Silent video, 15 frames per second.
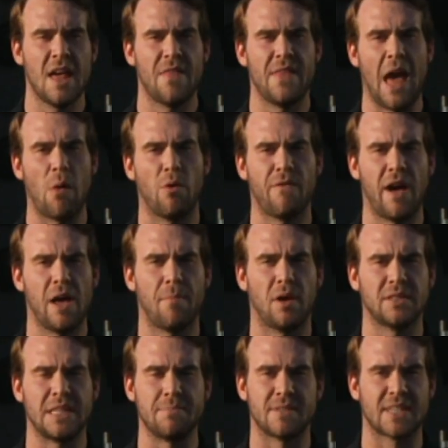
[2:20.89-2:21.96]
The Iowa
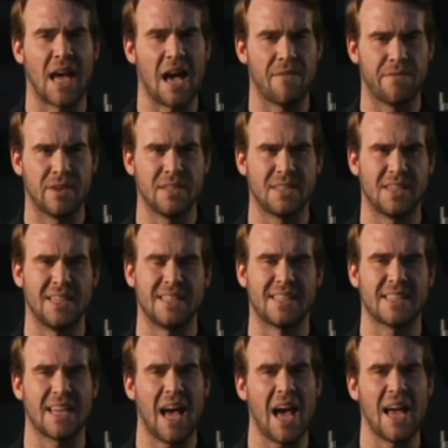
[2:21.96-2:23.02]
volleyball team's confidence is
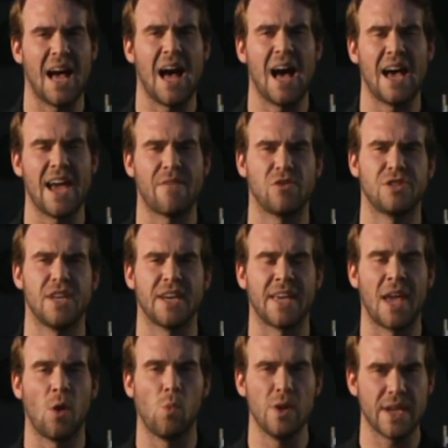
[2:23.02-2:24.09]
sky high after
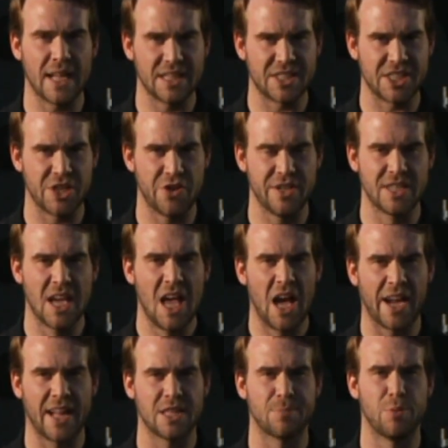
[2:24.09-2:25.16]
taking a weekend series
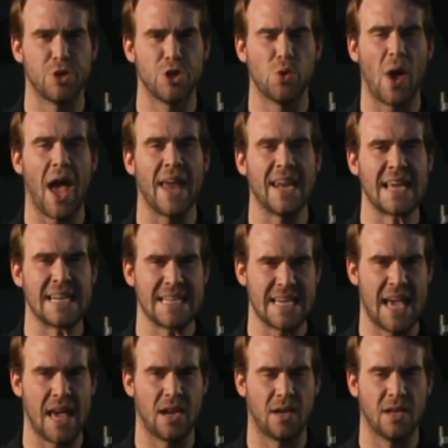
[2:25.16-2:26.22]
against Purdue and
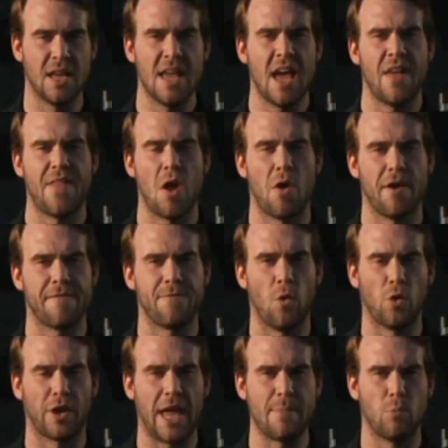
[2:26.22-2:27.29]
Indiana. They are on a
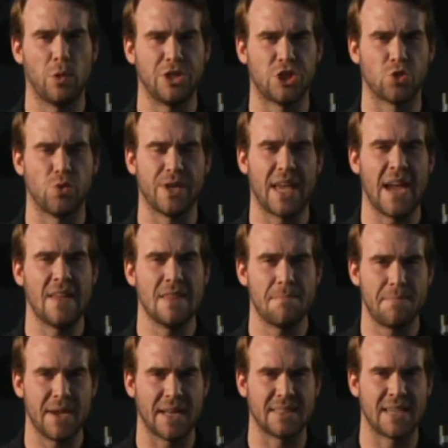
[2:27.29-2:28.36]
four-game win streak in the
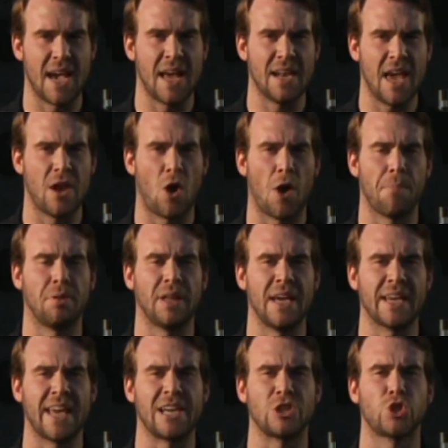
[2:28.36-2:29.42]
Big Ten and are
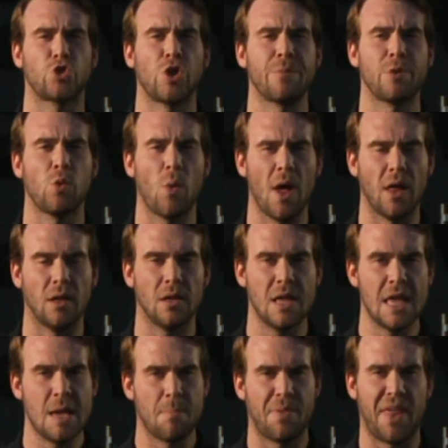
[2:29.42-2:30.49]
playing extremely well,
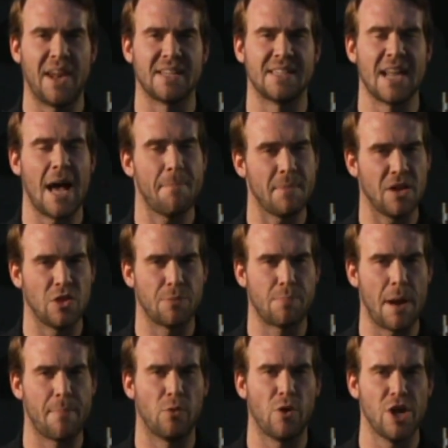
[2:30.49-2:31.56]
but that does not mean their
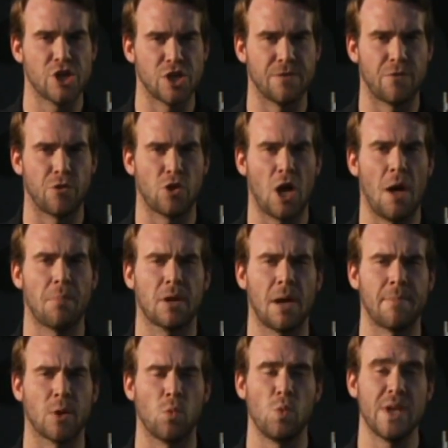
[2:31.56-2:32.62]
preparation for the
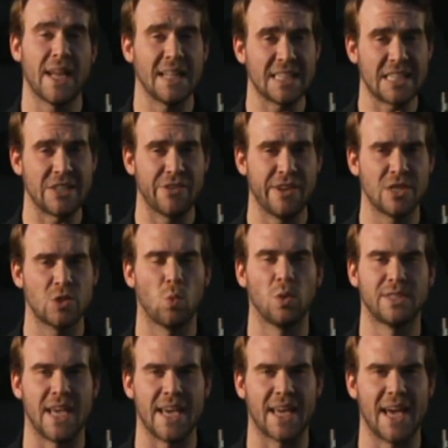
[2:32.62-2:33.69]
upcoming weekend series will
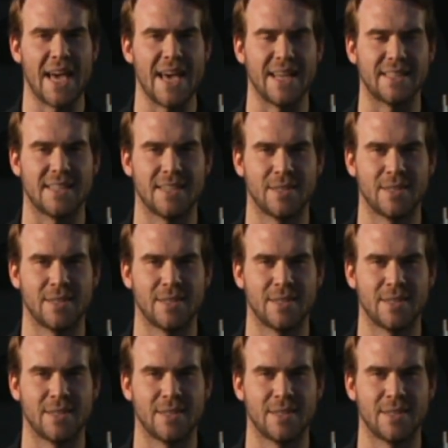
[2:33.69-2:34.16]
take a hit.